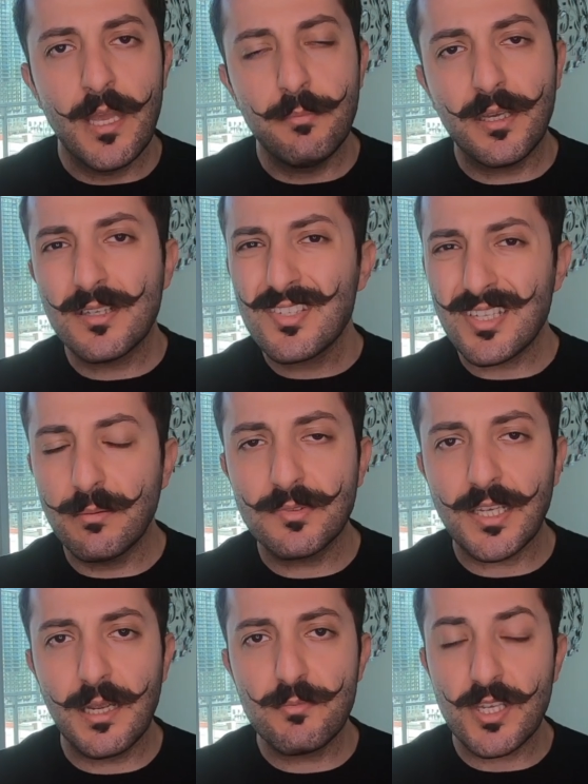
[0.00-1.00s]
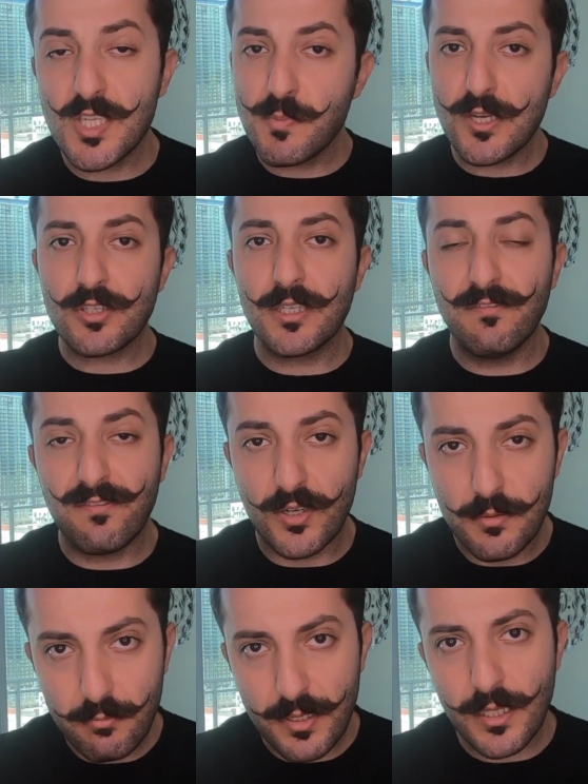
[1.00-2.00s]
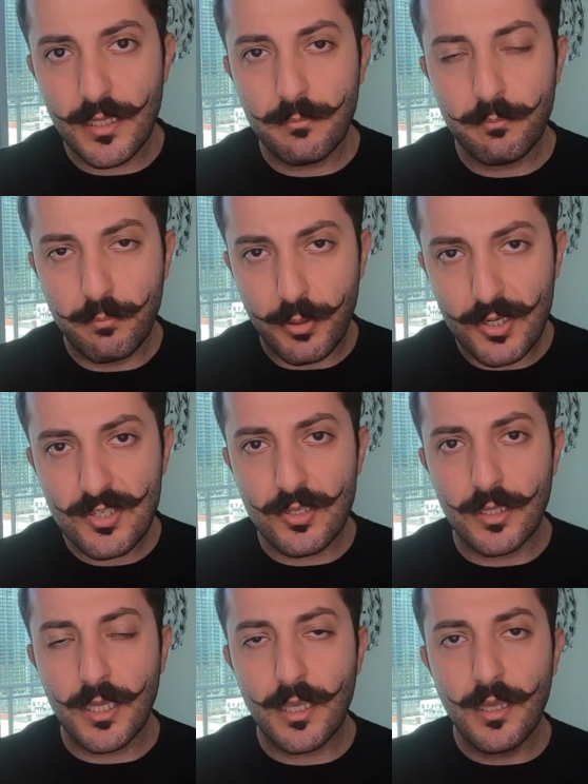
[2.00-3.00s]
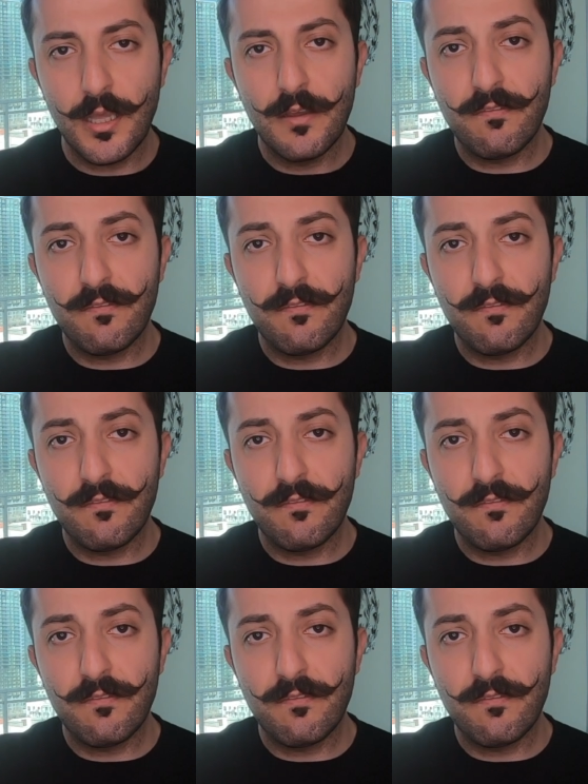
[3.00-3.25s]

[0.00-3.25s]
because sometimes especially for me personally